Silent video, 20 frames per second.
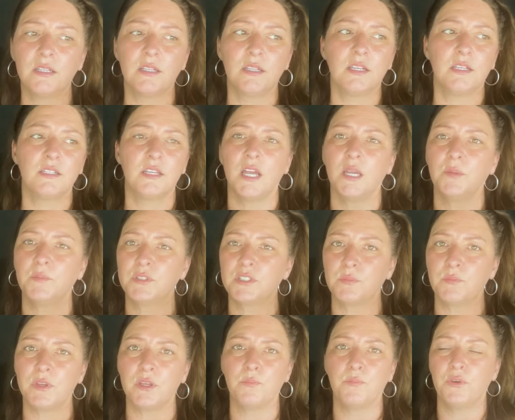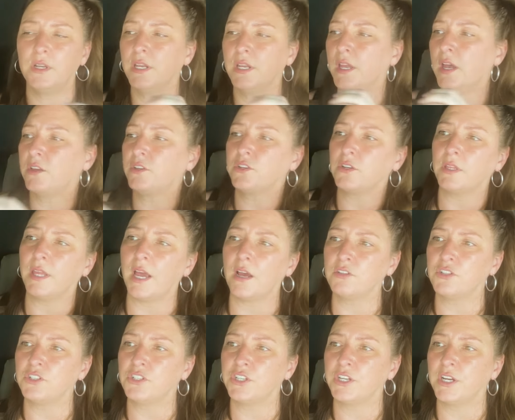the time to be putting out your
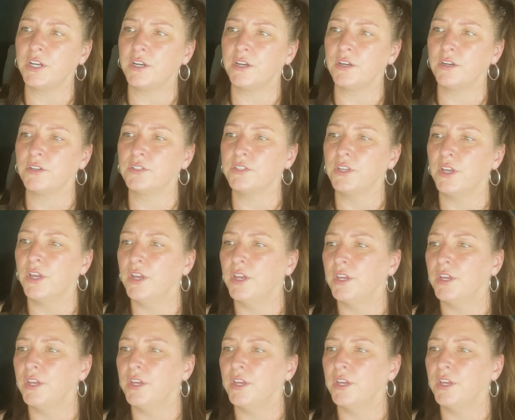lounge chairs,